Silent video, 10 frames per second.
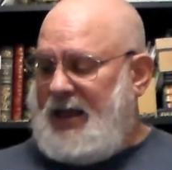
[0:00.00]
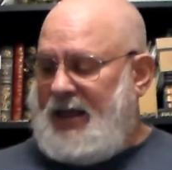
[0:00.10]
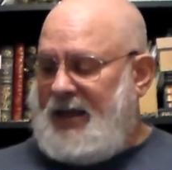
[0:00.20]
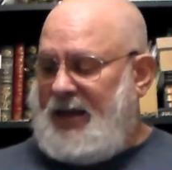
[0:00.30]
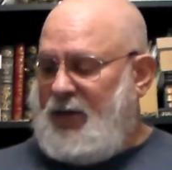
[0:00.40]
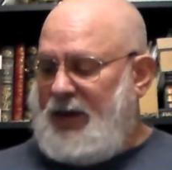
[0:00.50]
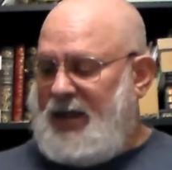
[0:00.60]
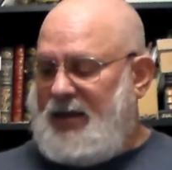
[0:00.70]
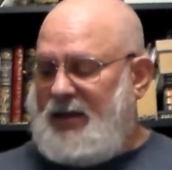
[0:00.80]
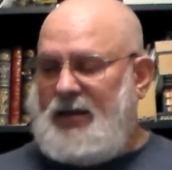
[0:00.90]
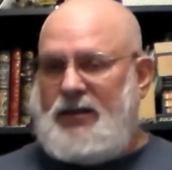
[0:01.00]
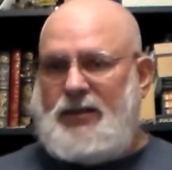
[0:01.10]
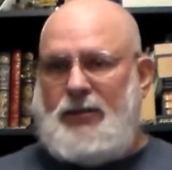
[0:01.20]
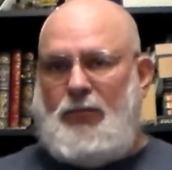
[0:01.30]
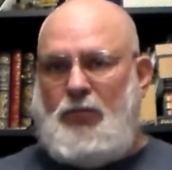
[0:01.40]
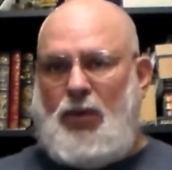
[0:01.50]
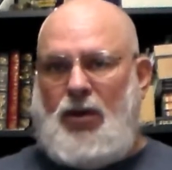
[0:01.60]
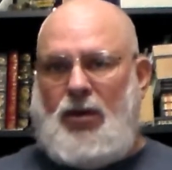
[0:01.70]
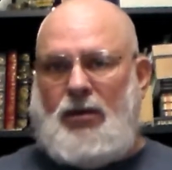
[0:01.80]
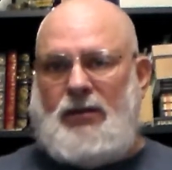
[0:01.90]
and they would get this
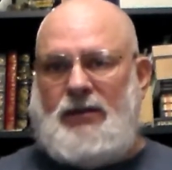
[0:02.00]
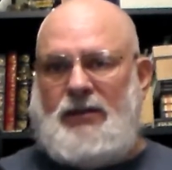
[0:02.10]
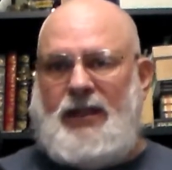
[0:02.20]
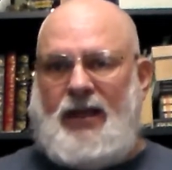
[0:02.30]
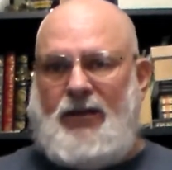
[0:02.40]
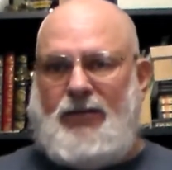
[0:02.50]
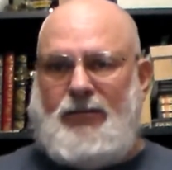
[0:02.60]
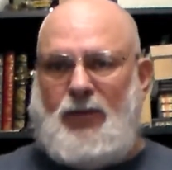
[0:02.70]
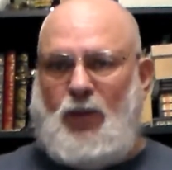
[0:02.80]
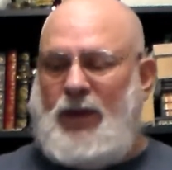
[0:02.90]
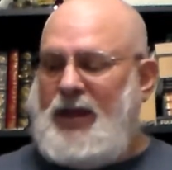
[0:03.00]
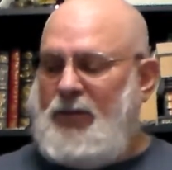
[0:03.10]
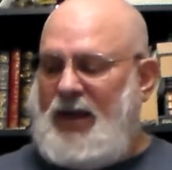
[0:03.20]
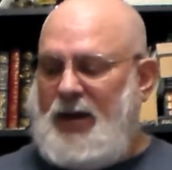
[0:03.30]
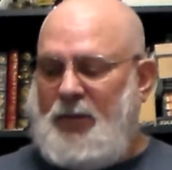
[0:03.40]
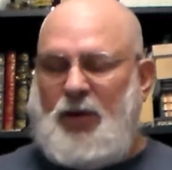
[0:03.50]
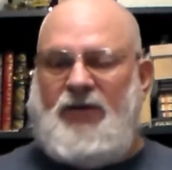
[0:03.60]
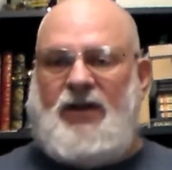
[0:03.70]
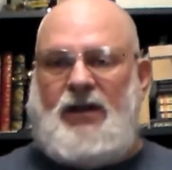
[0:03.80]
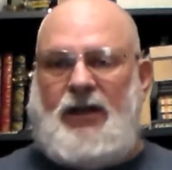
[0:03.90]
ball. Now we can make a
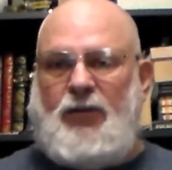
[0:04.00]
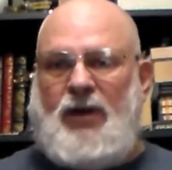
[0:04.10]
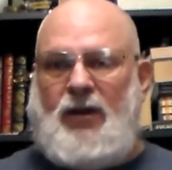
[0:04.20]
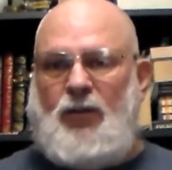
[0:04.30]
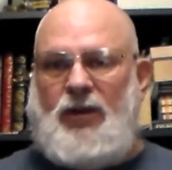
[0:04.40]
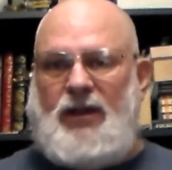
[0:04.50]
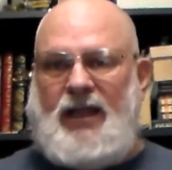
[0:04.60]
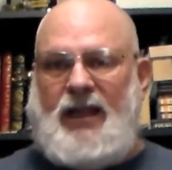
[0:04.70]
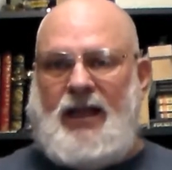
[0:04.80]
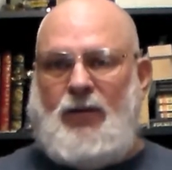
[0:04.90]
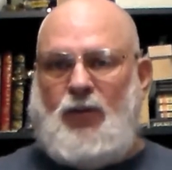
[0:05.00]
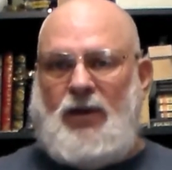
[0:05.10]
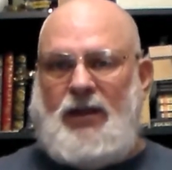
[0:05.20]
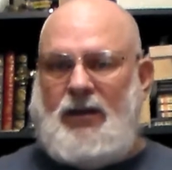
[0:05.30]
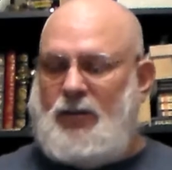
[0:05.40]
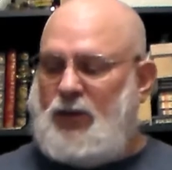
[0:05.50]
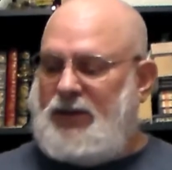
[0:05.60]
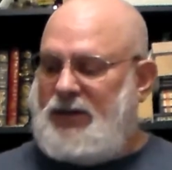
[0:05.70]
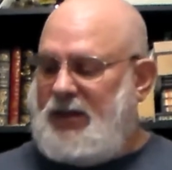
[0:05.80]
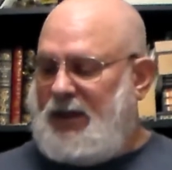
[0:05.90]
perfectly round one. They had one that
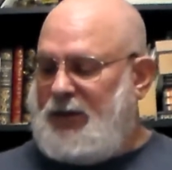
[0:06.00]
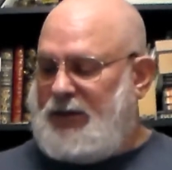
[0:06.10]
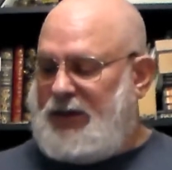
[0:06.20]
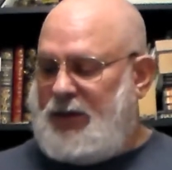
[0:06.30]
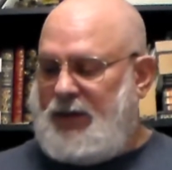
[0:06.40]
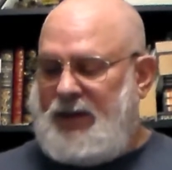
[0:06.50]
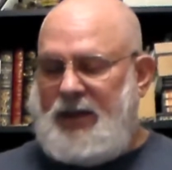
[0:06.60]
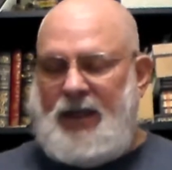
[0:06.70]
was close to it,